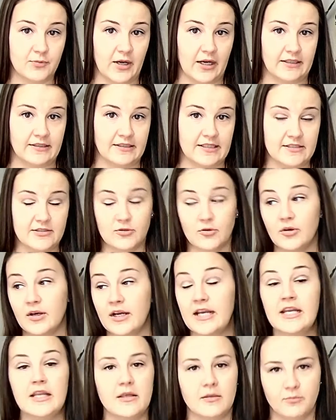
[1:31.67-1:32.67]
practice or
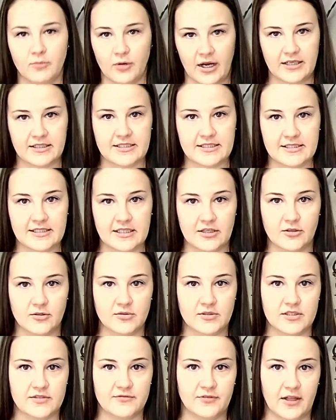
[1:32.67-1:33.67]
any practice that
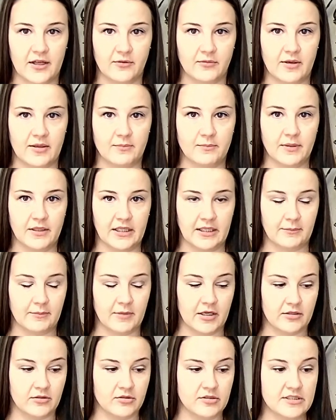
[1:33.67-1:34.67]
uses flat rate billing
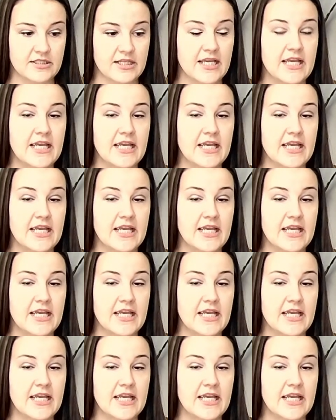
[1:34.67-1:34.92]
models